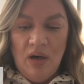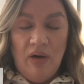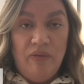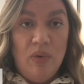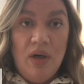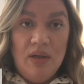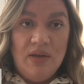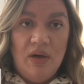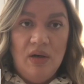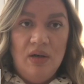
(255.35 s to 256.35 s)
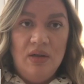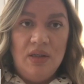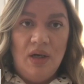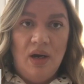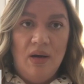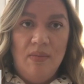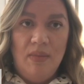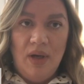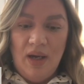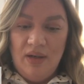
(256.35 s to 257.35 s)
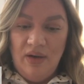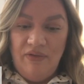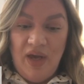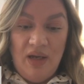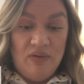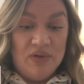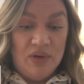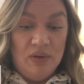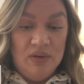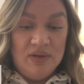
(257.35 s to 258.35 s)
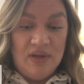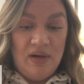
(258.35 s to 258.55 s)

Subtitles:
I've worked hard and I've gained results,